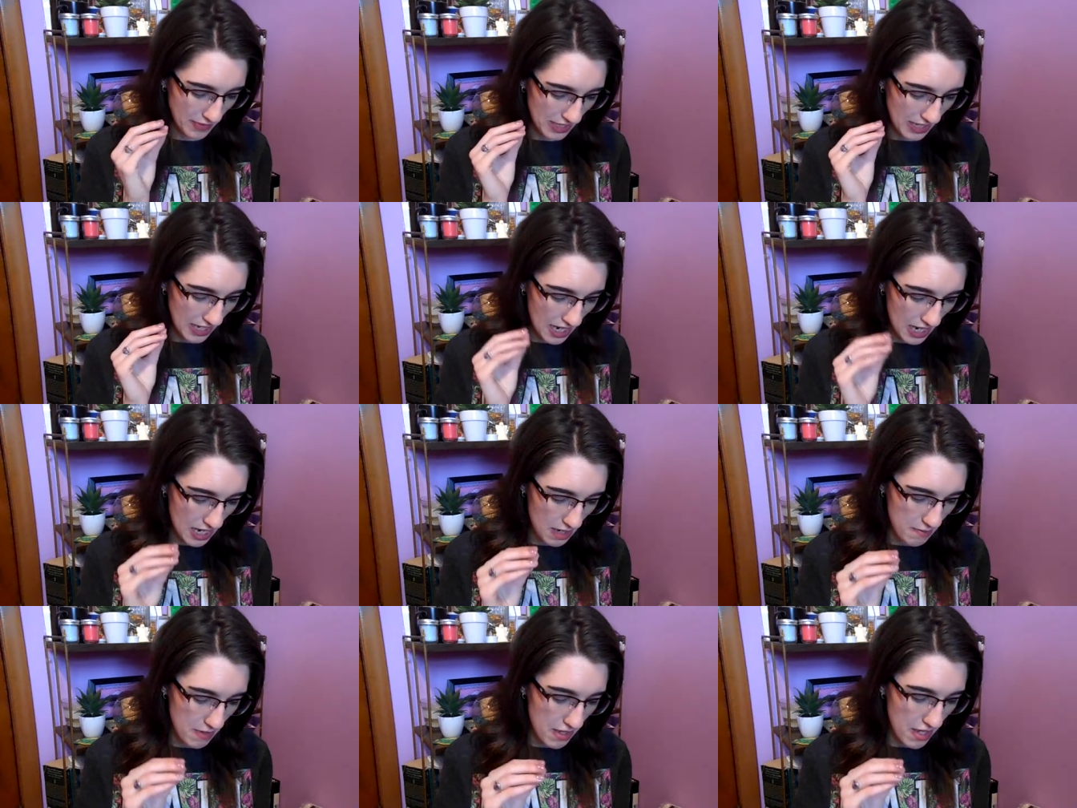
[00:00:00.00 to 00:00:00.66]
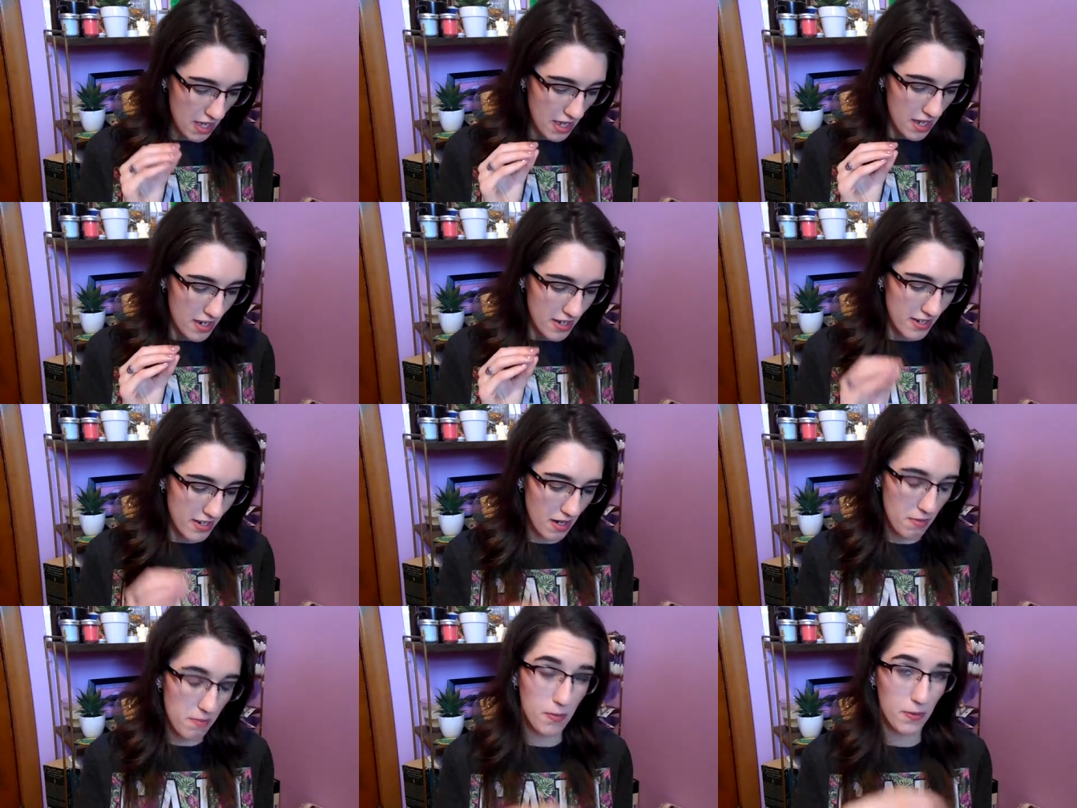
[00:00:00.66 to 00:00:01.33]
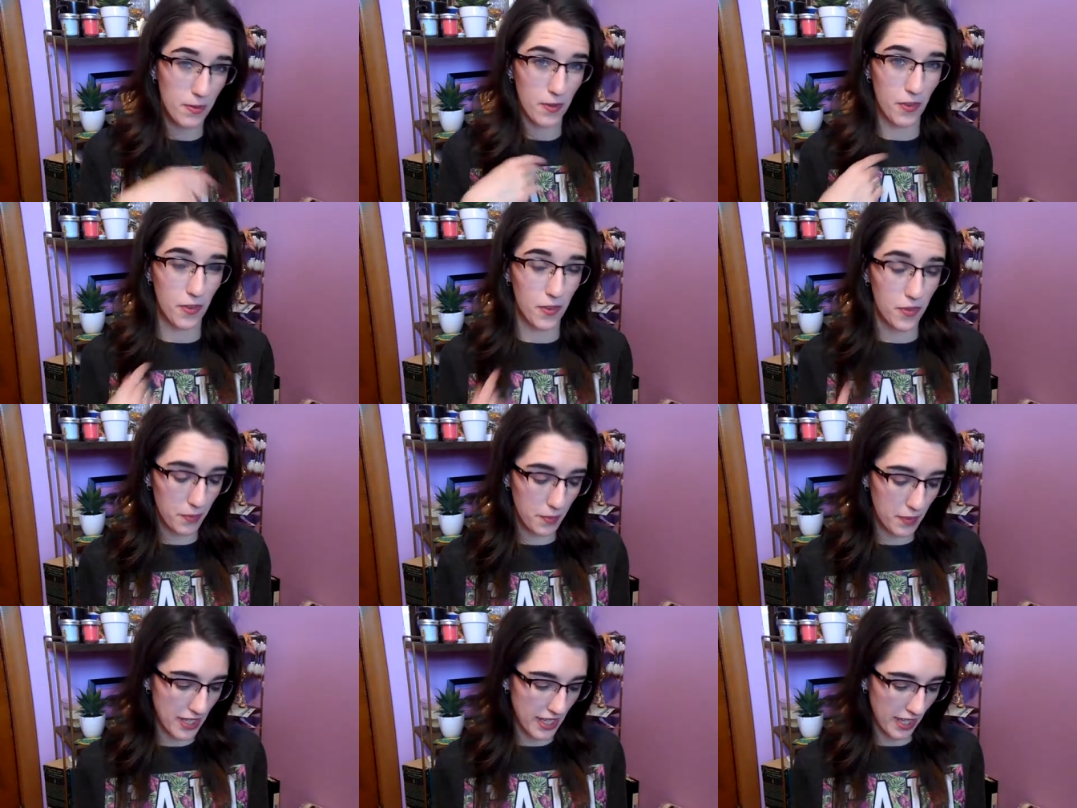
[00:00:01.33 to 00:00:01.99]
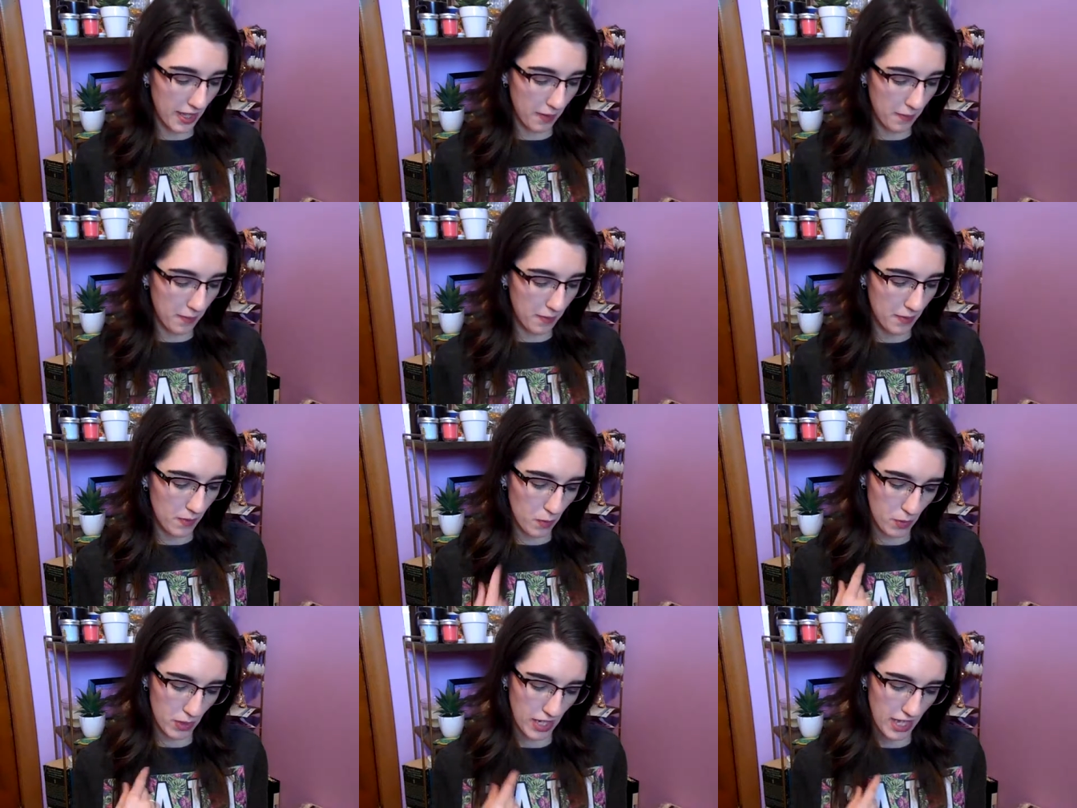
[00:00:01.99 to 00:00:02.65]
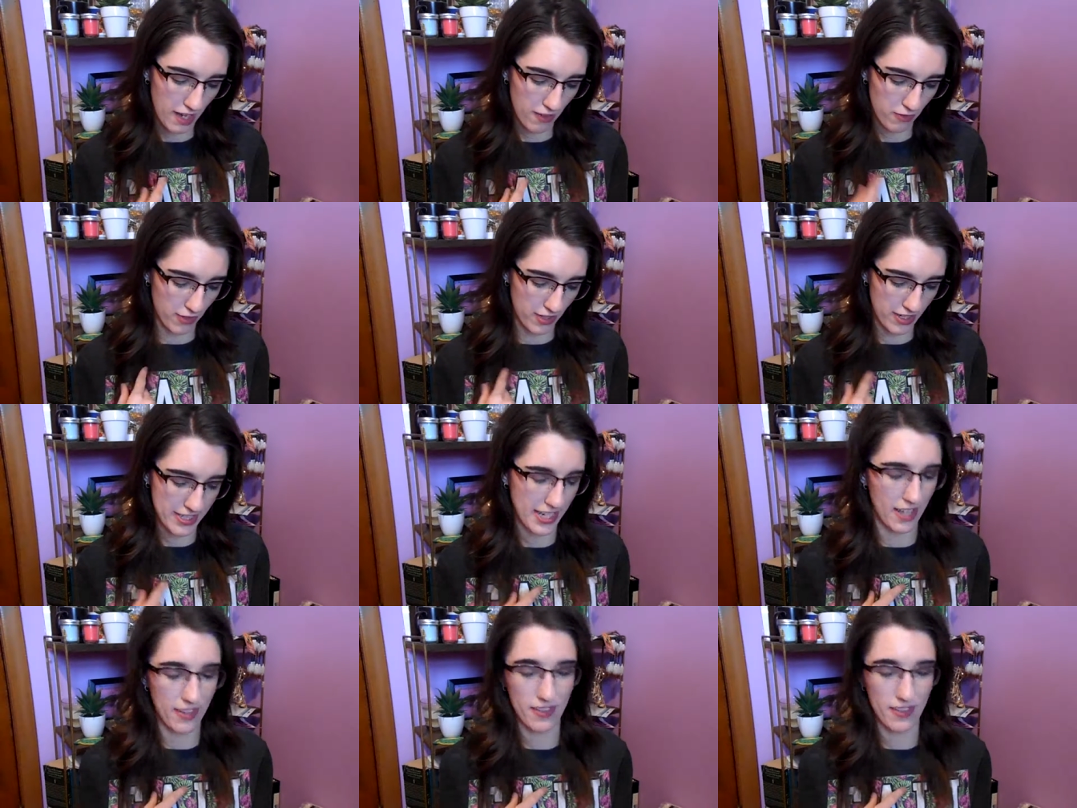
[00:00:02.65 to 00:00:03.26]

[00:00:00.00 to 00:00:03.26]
Um, number three what I have written down.